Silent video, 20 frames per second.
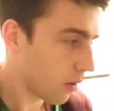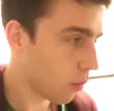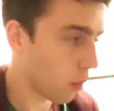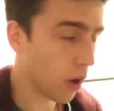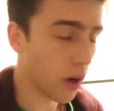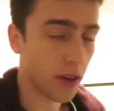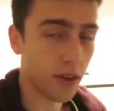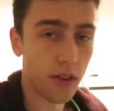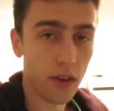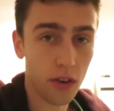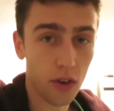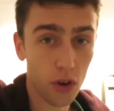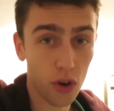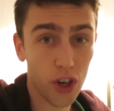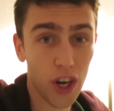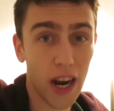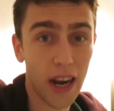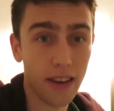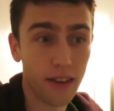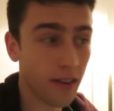words
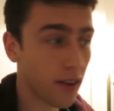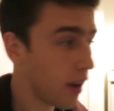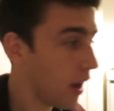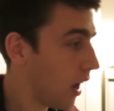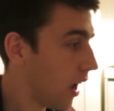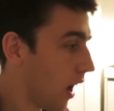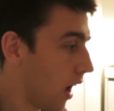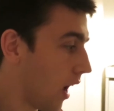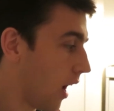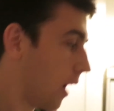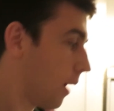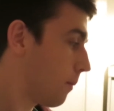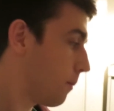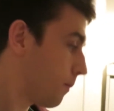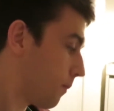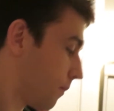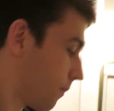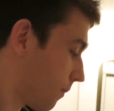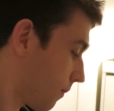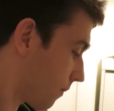such as,
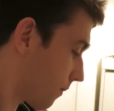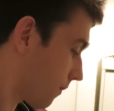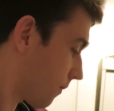um,